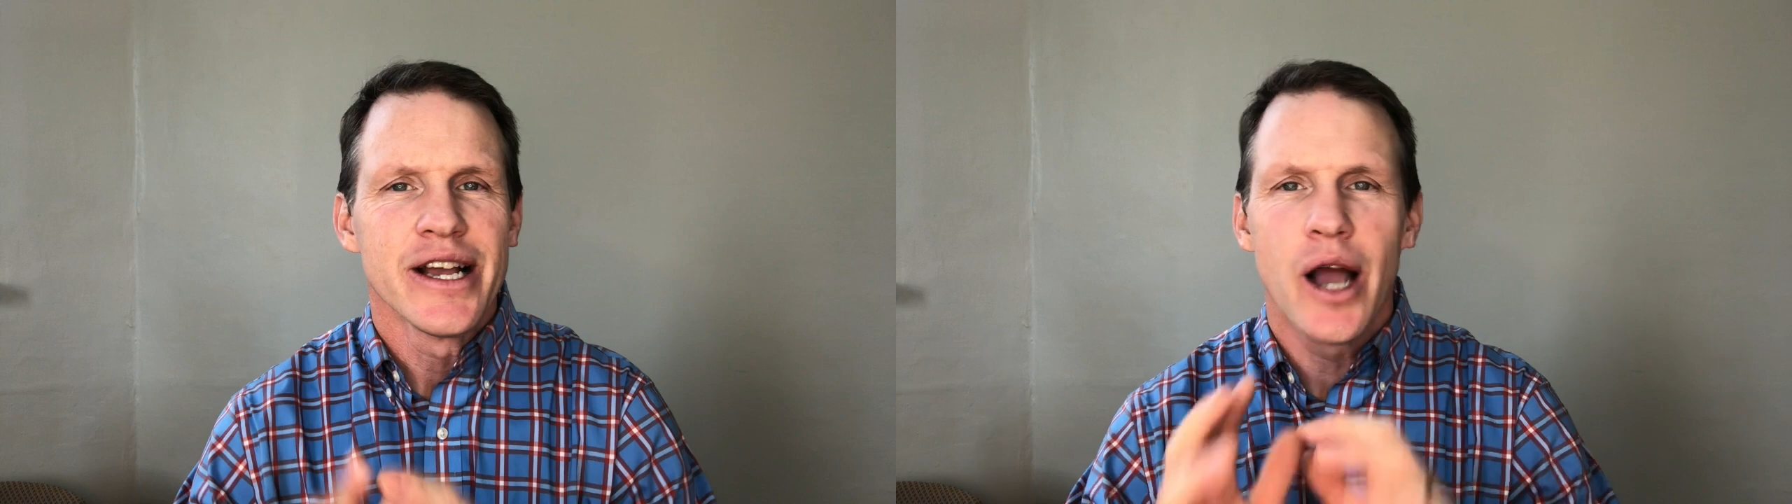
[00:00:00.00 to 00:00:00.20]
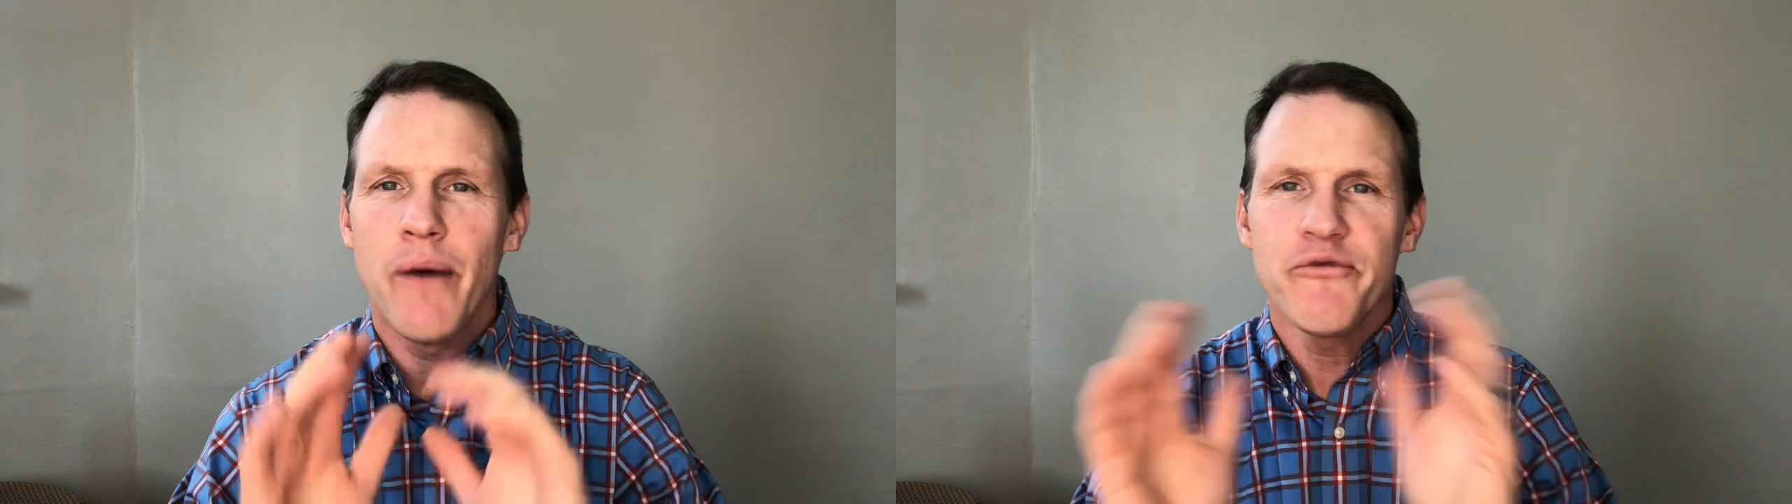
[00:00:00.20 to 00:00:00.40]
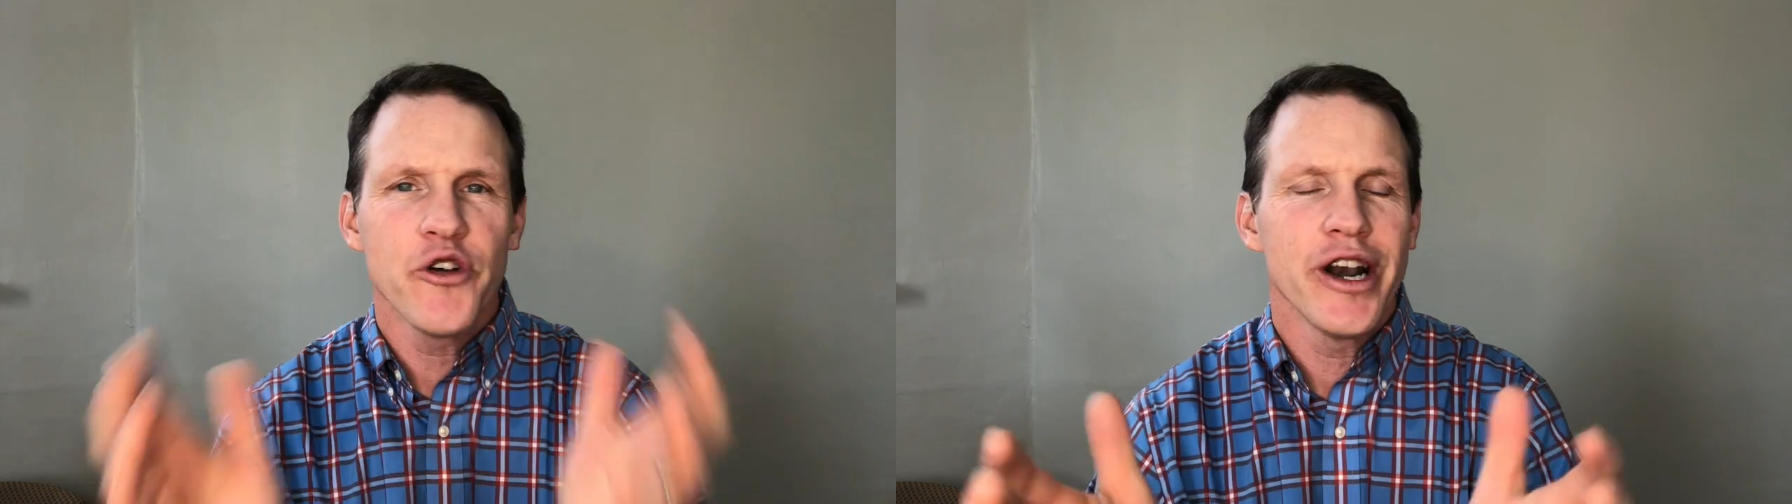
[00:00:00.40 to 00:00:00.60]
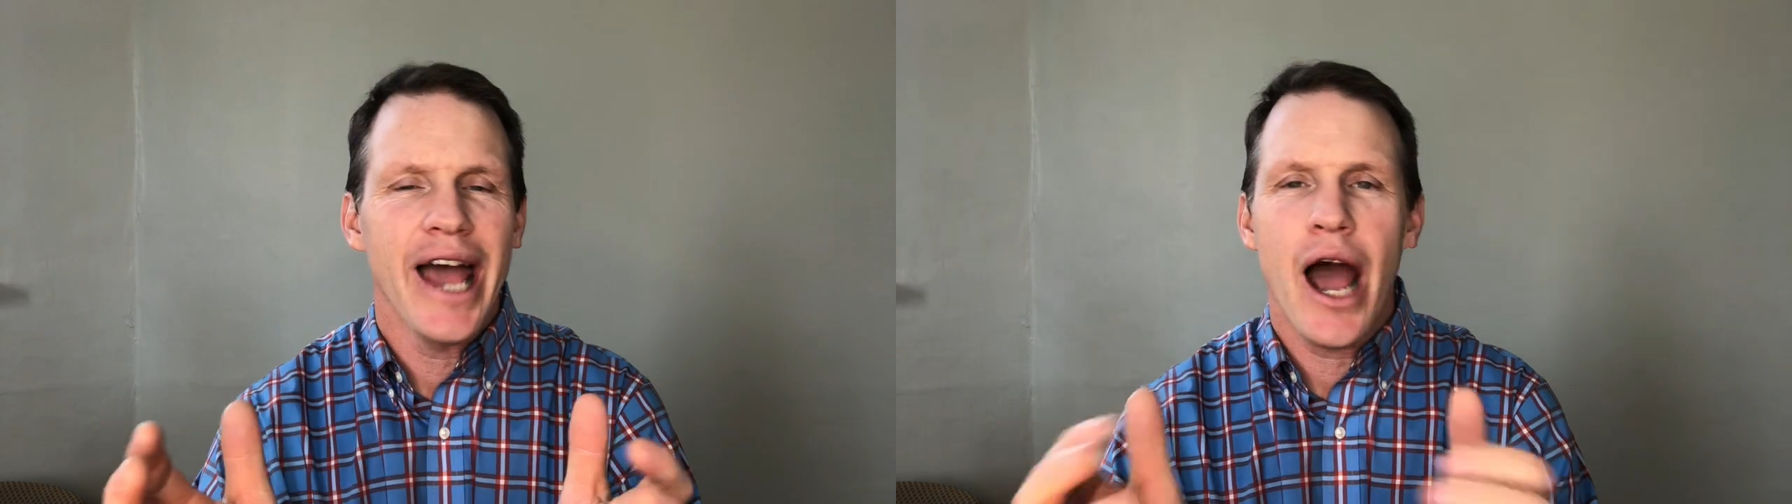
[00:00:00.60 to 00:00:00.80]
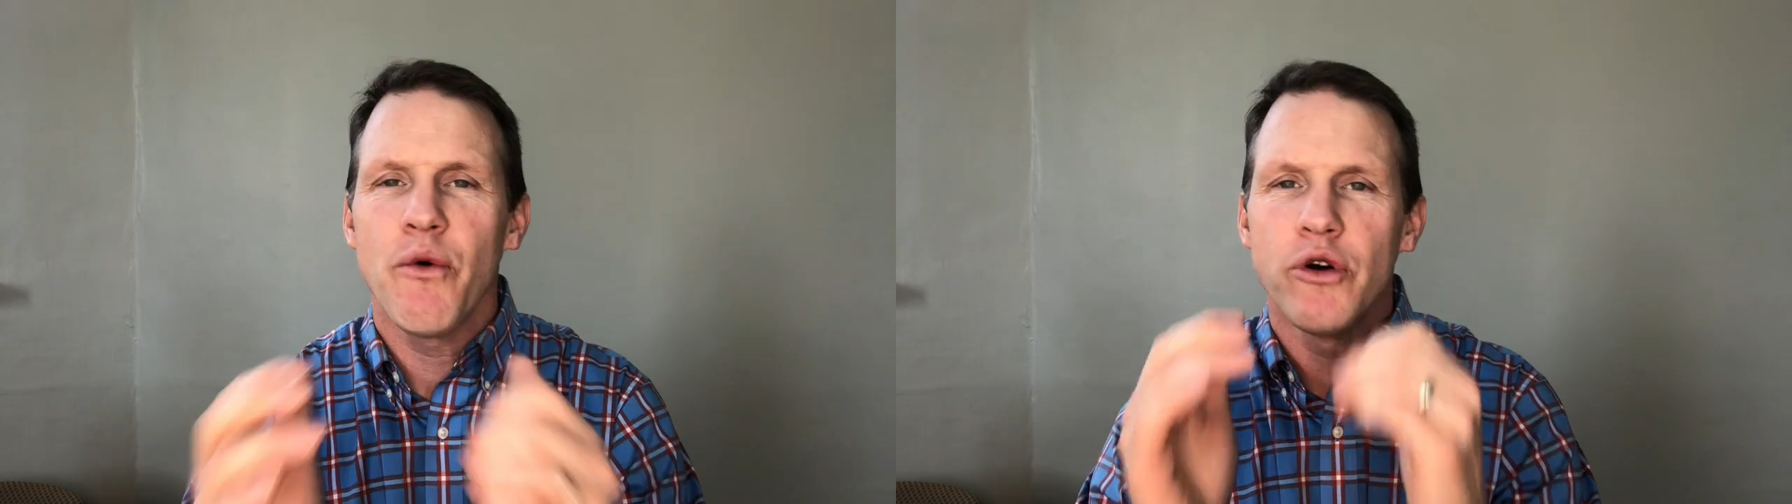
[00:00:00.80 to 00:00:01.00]
Come for an
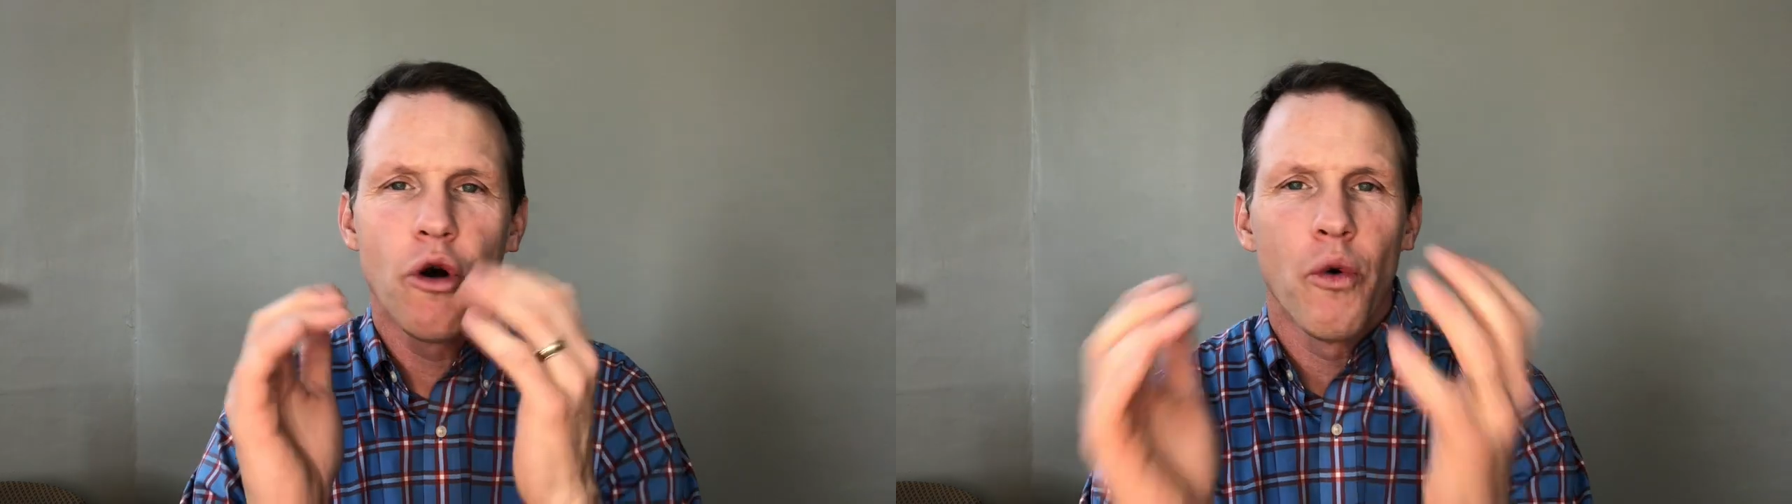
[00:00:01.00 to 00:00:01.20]
hour or